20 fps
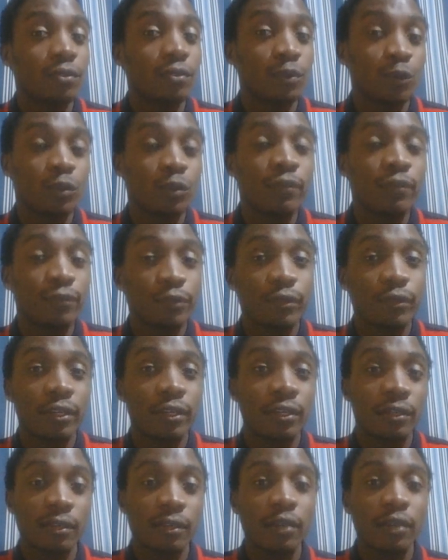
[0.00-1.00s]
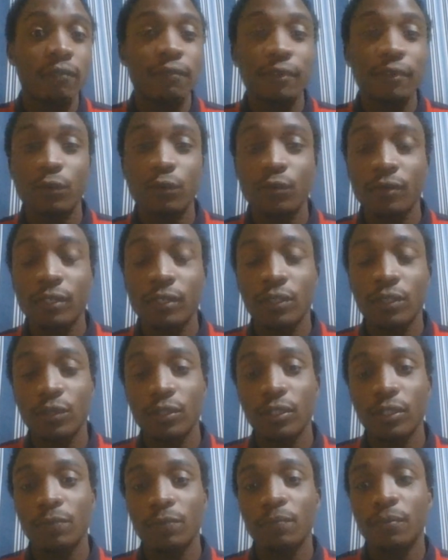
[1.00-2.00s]
So if you wanna have a good
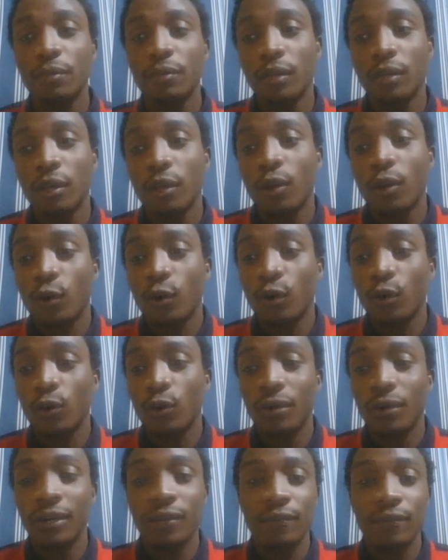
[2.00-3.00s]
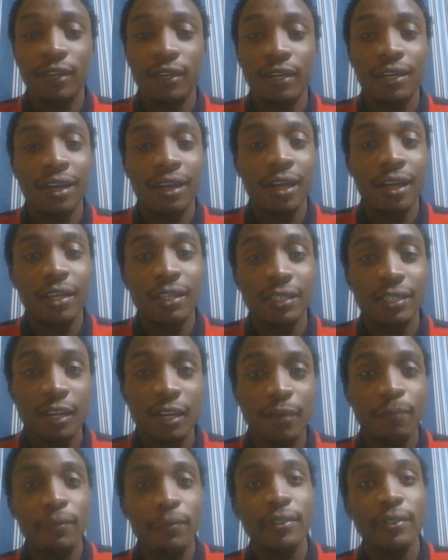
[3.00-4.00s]
relationship or you wanna find a girl in
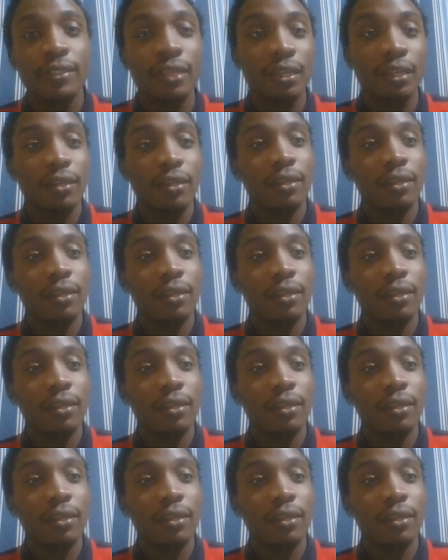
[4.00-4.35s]
campus,